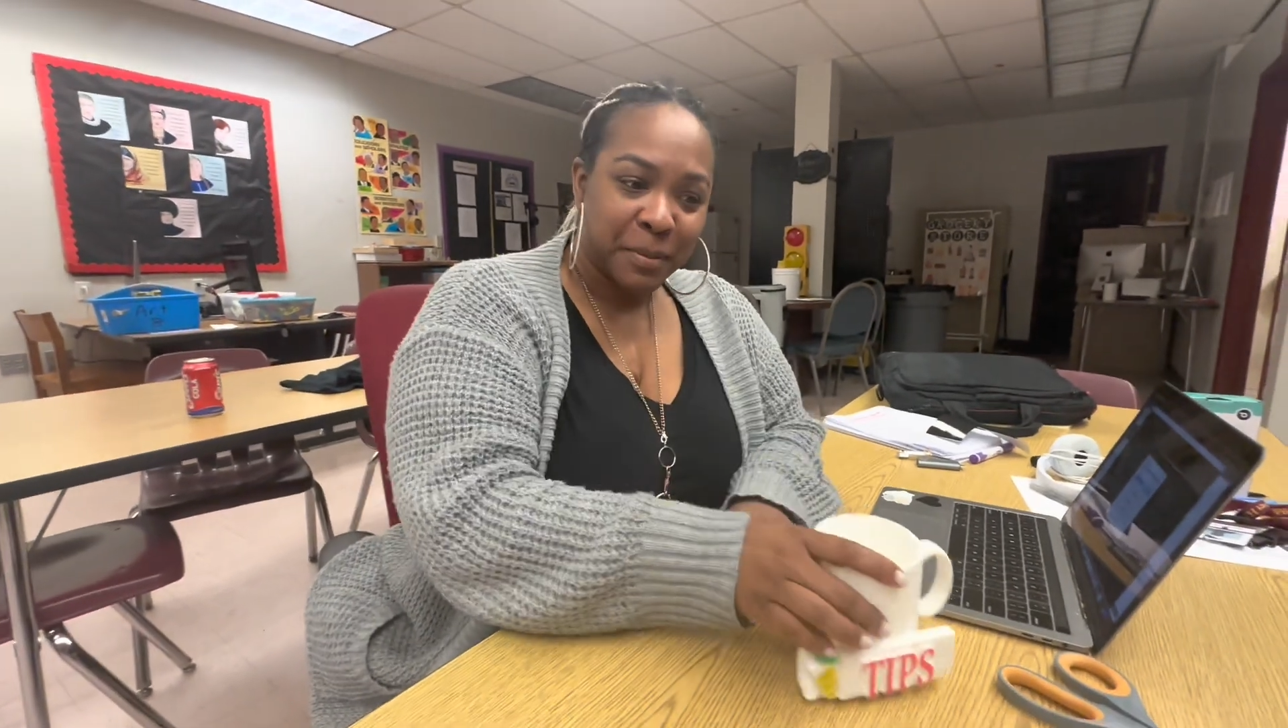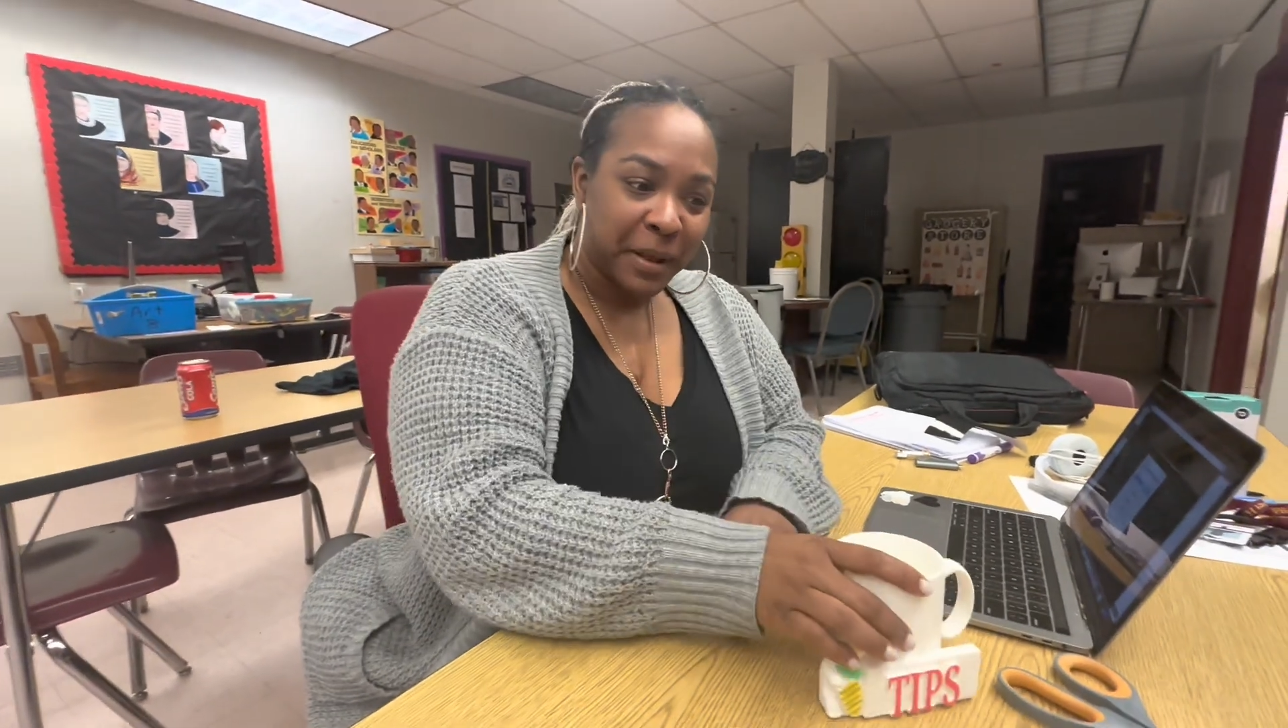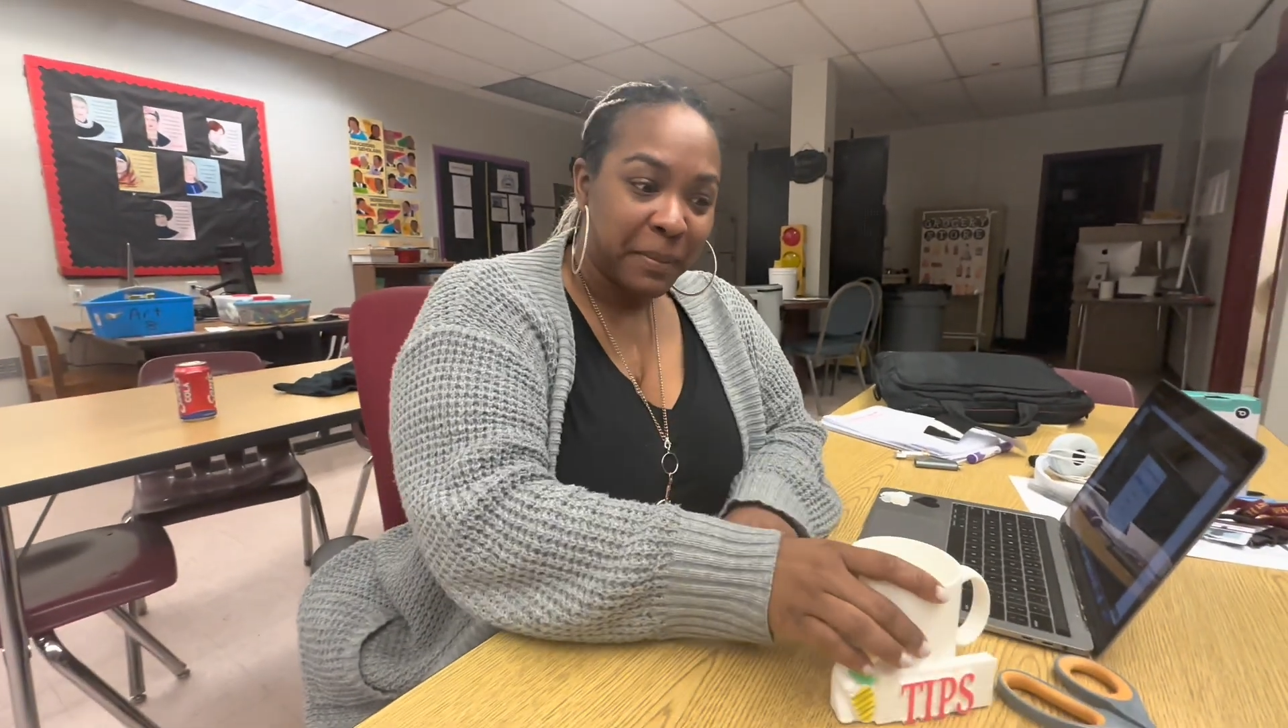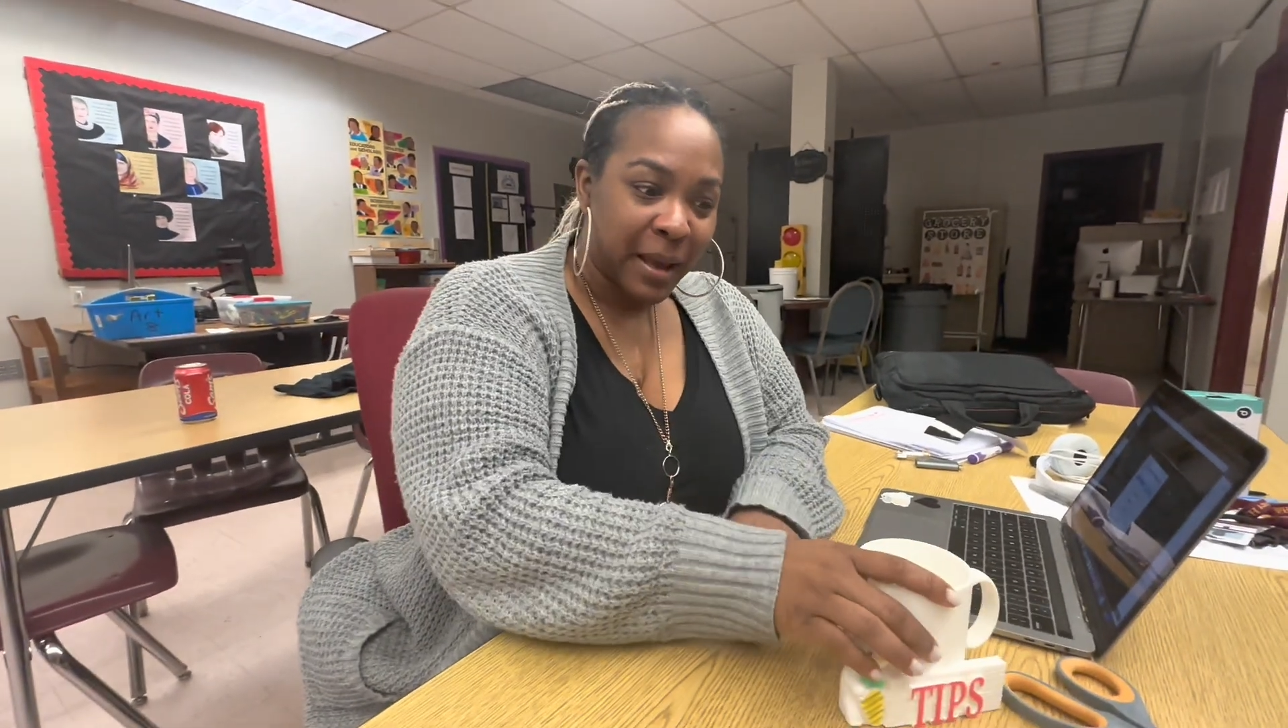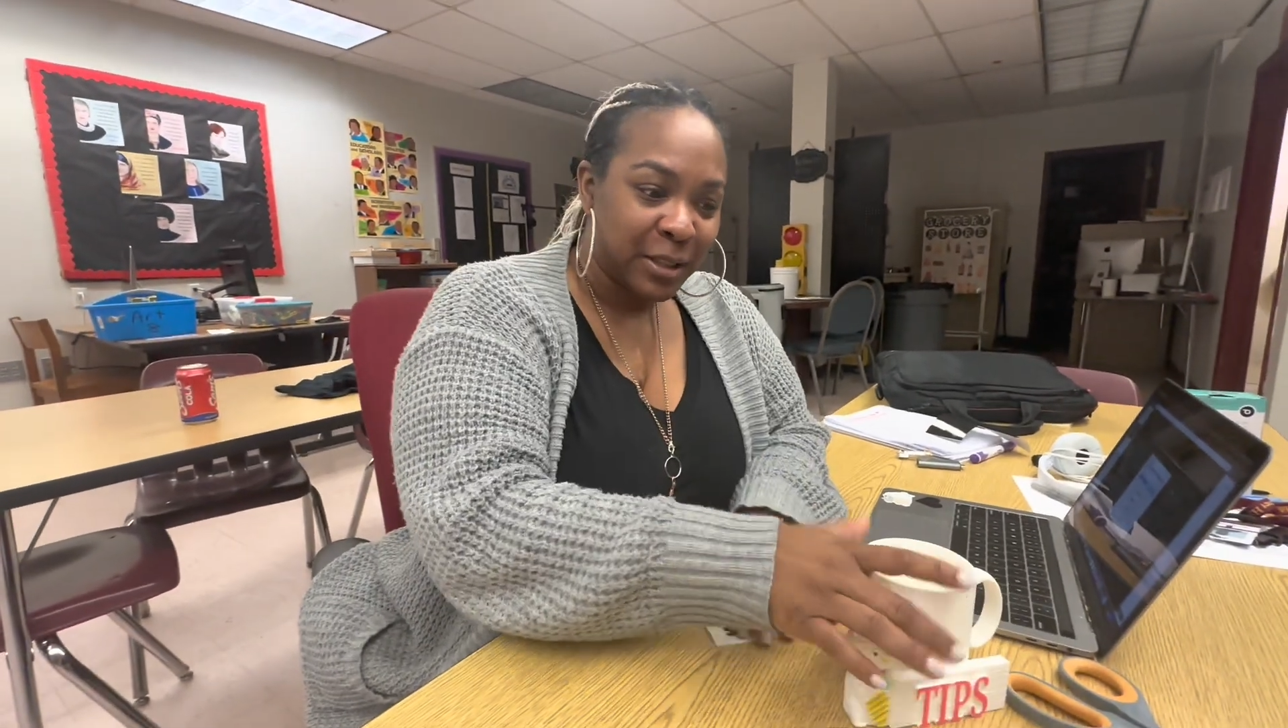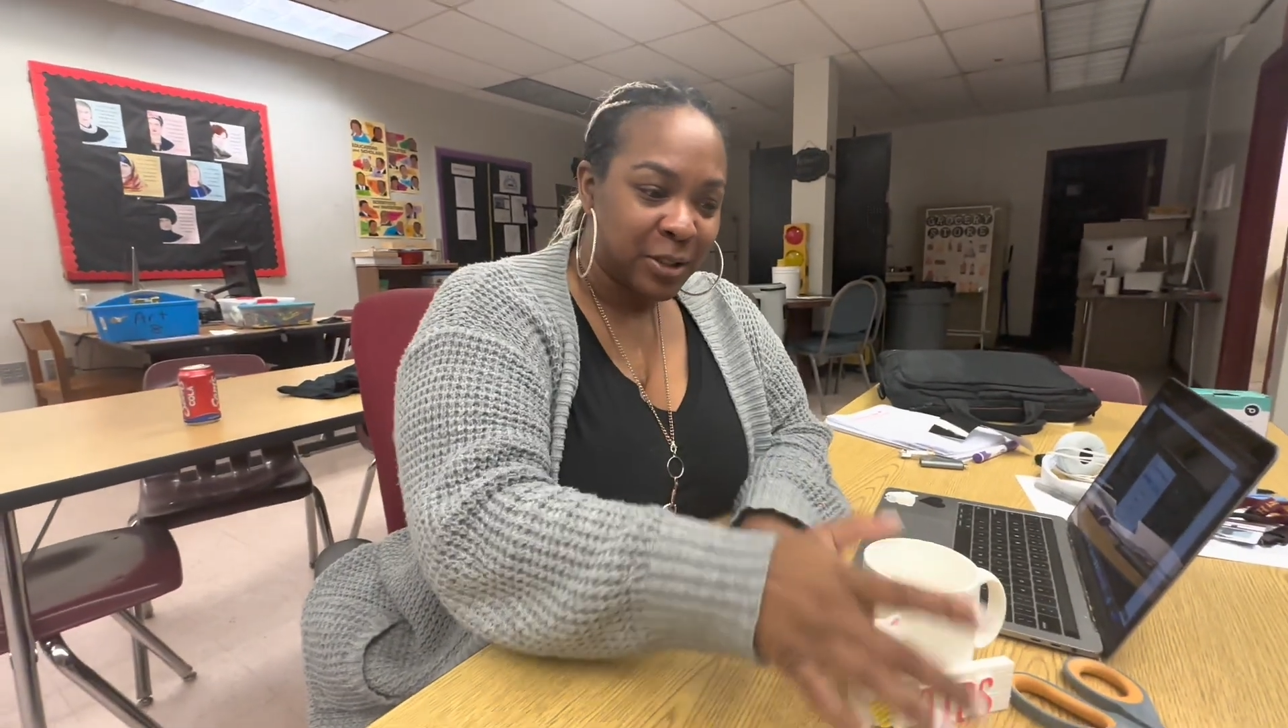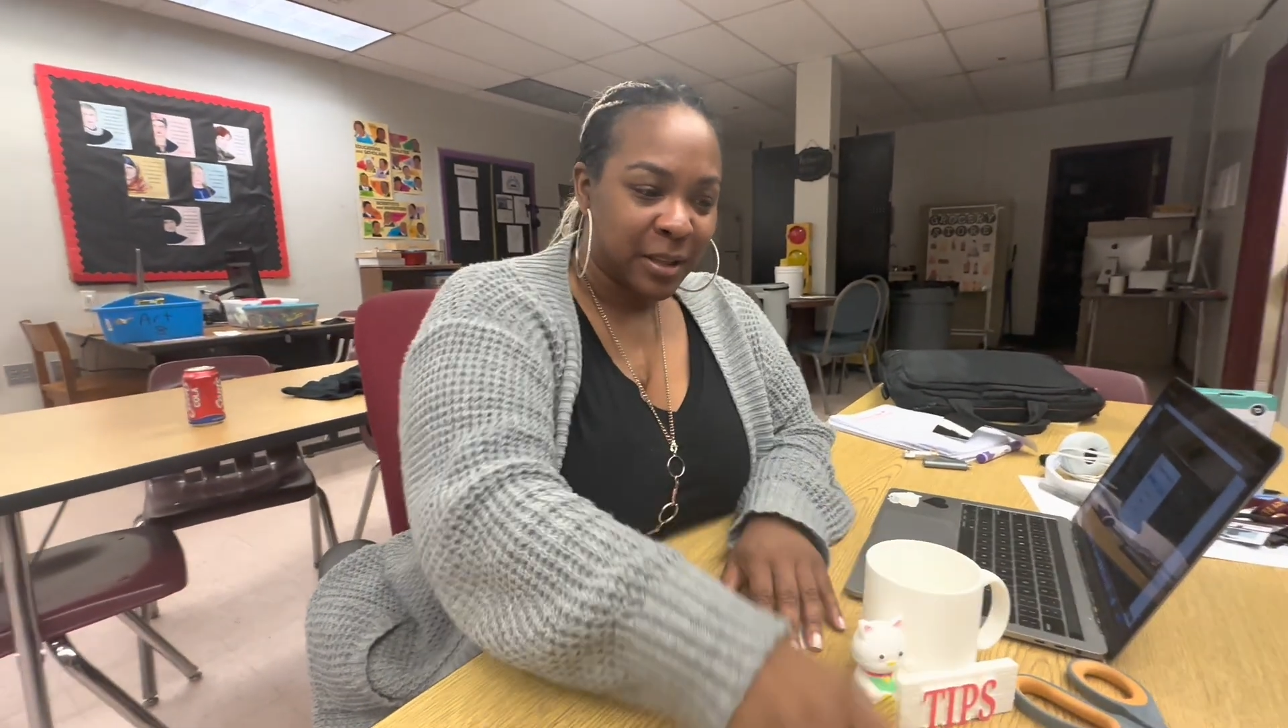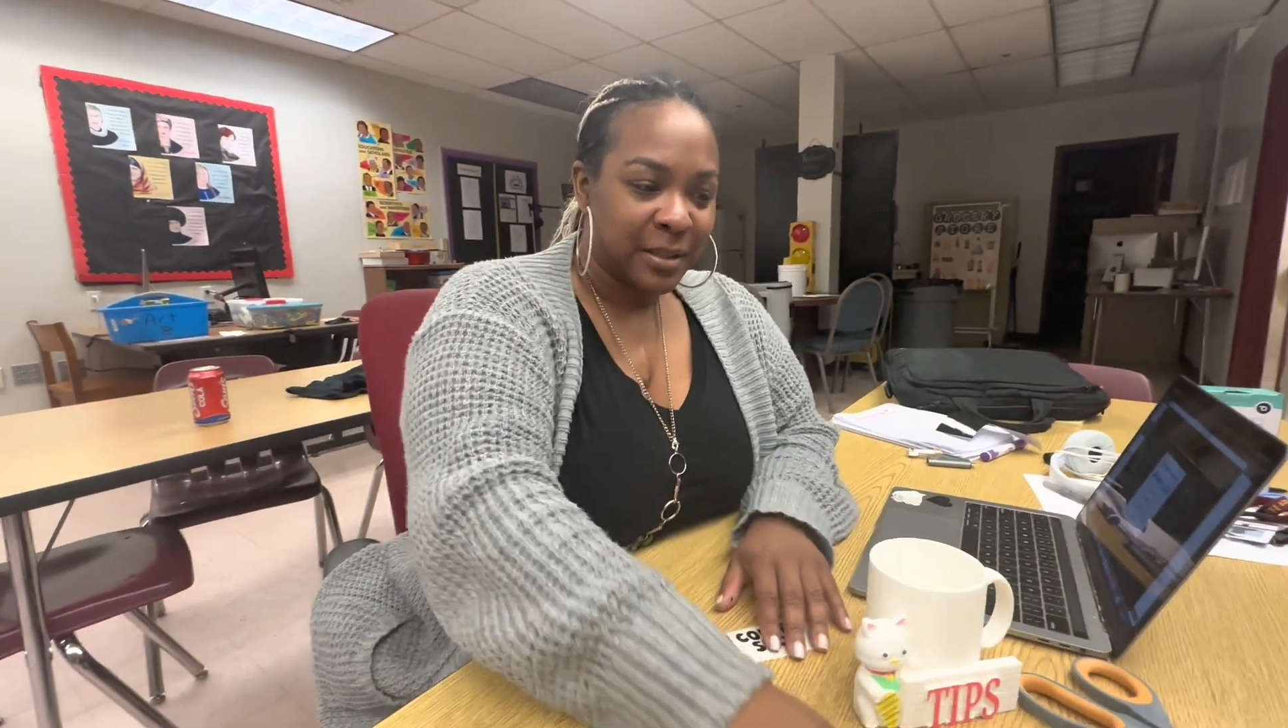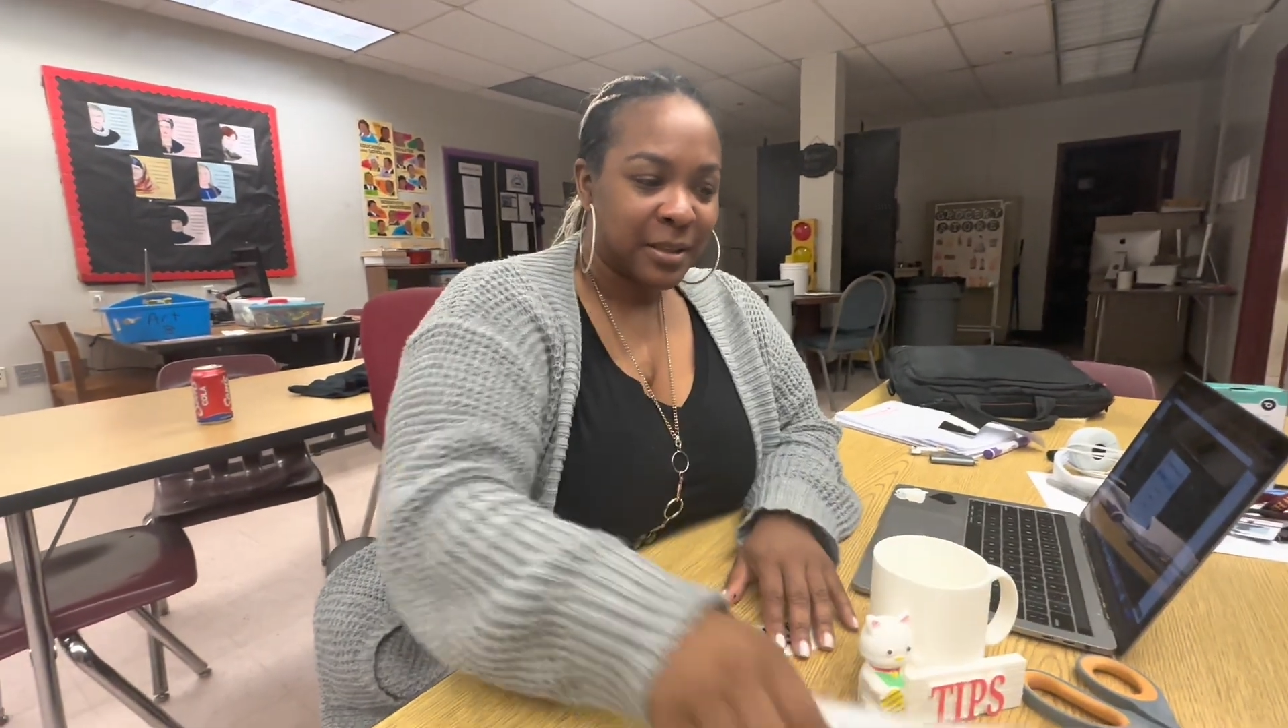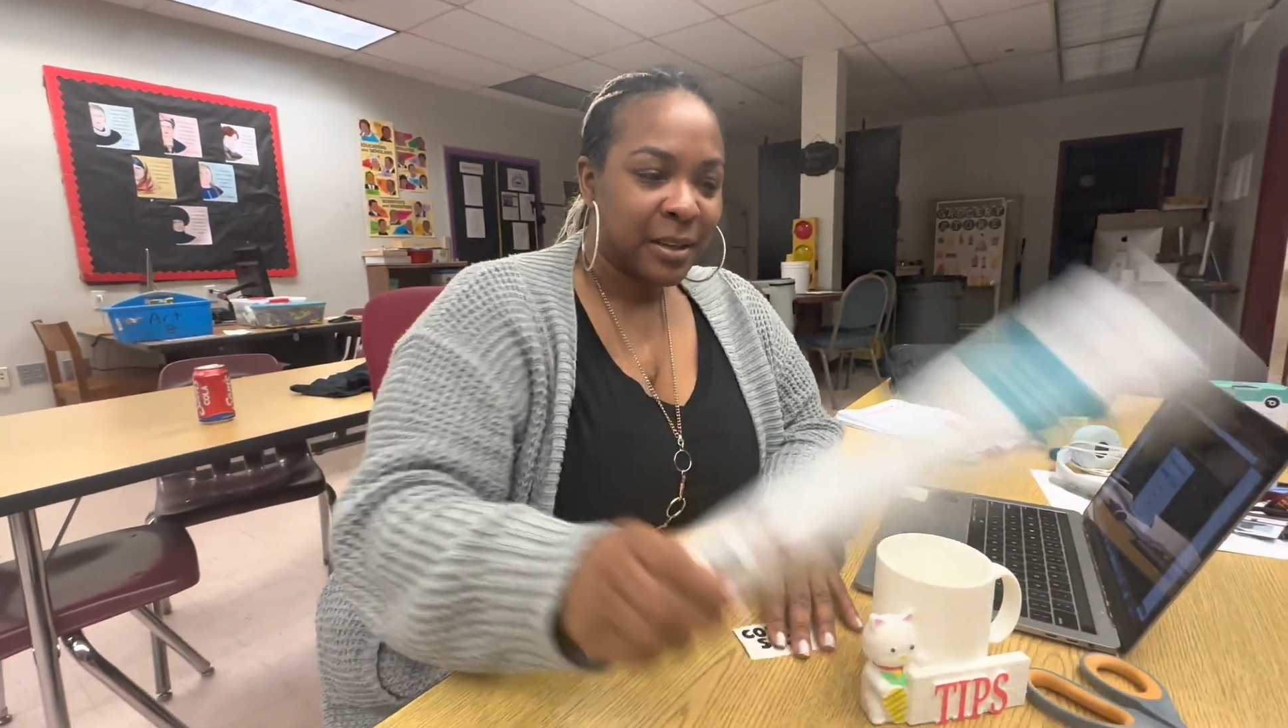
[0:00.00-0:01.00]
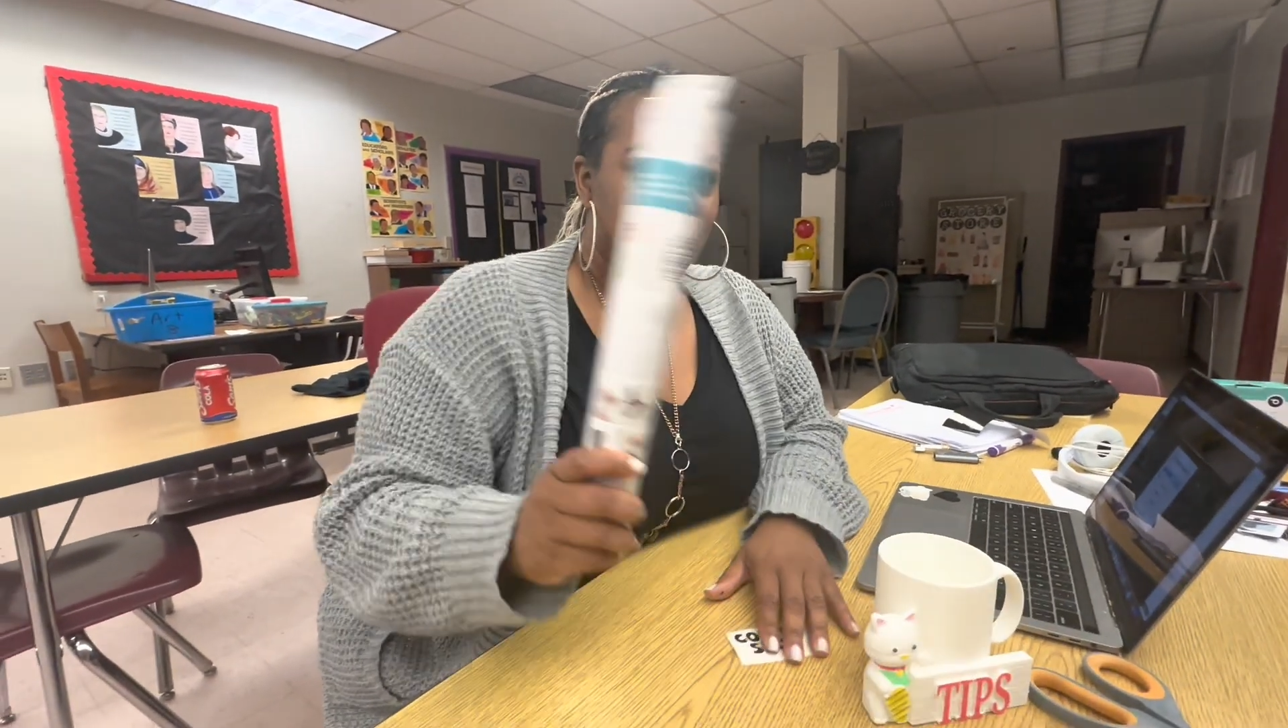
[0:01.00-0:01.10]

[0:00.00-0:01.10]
Be patient.